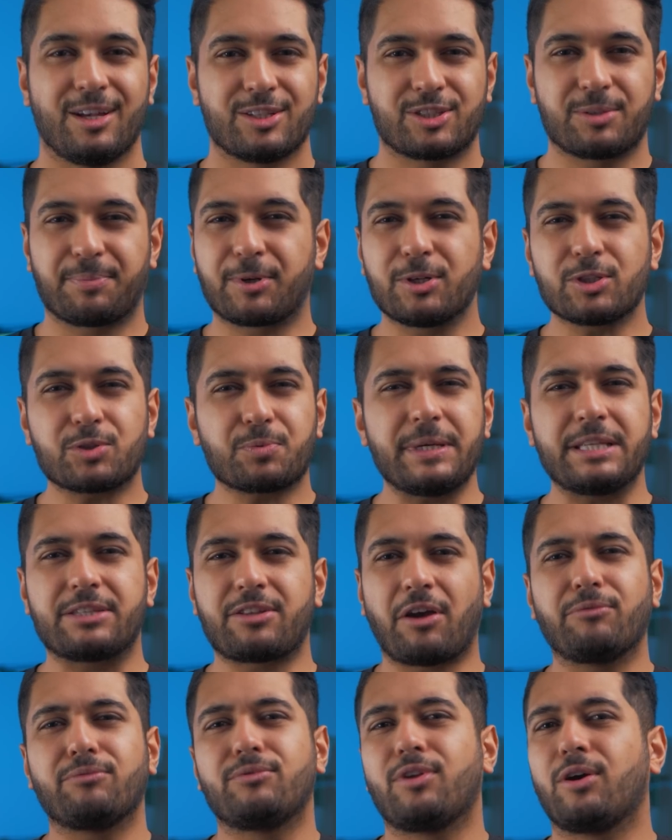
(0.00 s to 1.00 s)
So because we
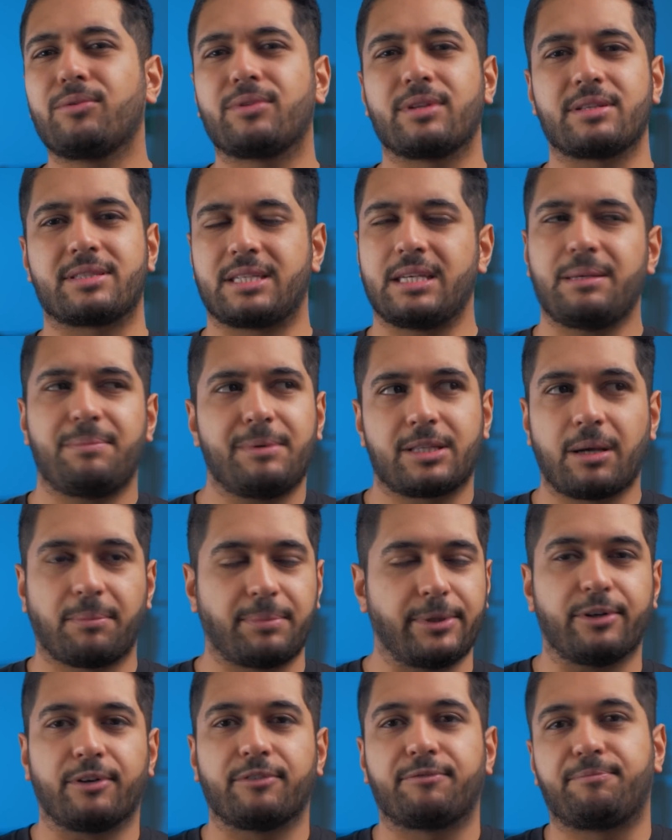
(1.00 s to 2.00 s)
don't know the TBW
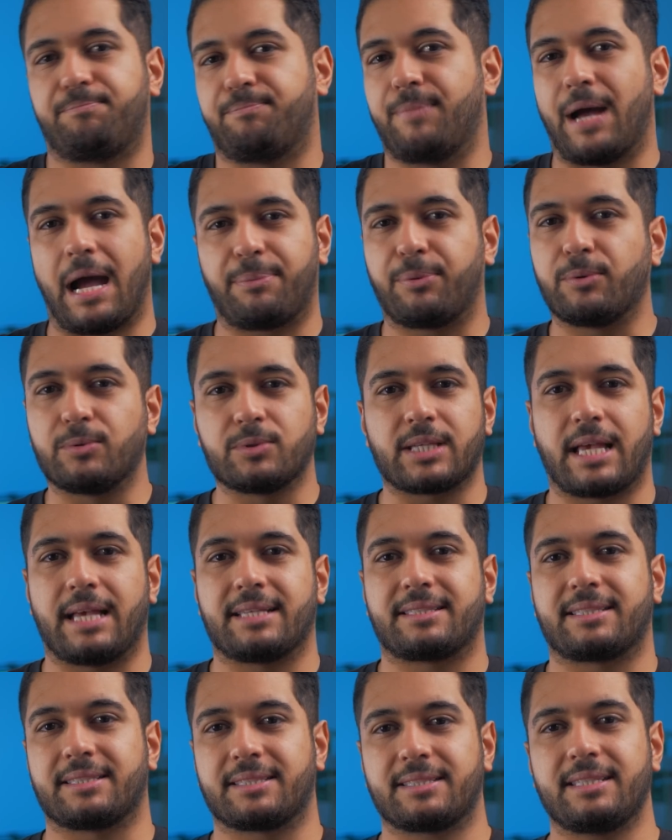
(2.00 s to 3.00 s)
of Apple's
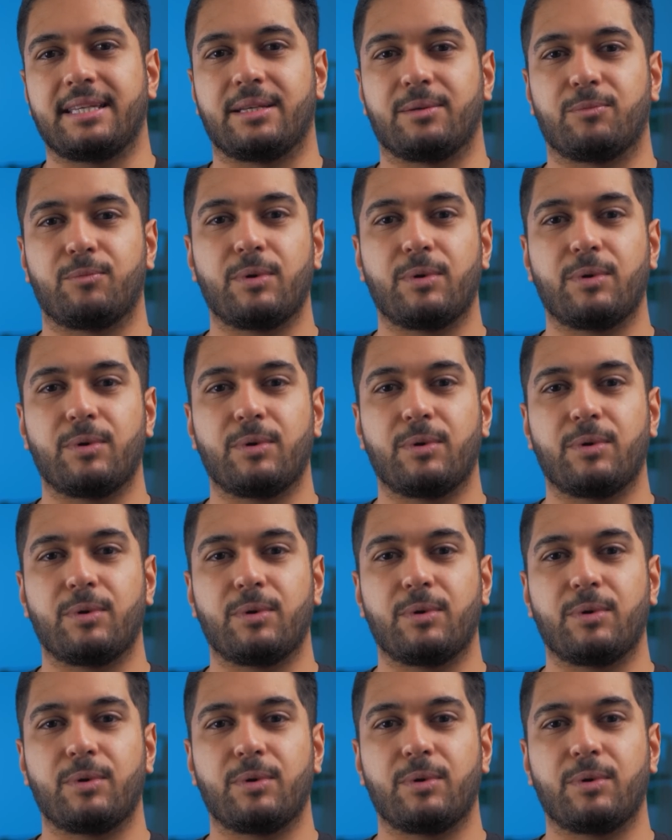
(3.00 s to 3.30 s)
SSD,